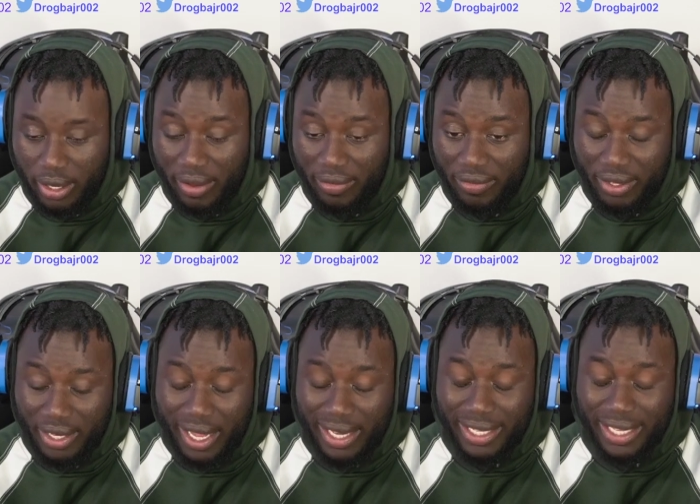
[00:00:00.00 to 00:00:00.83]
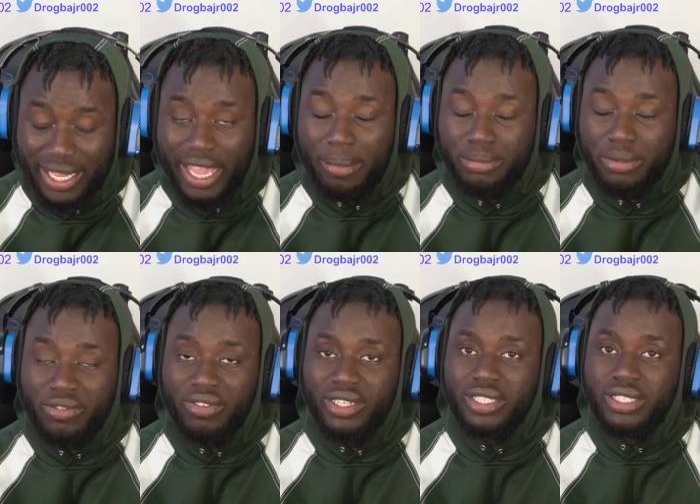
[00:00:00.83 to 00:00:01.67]
Even then, it
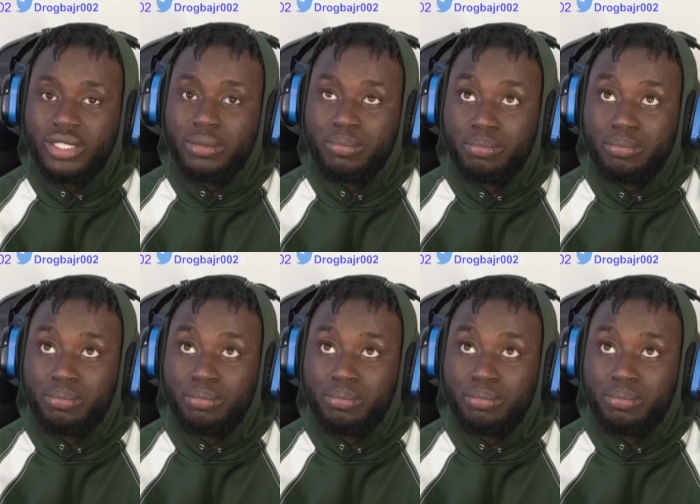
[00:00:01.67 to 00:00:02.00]
captivates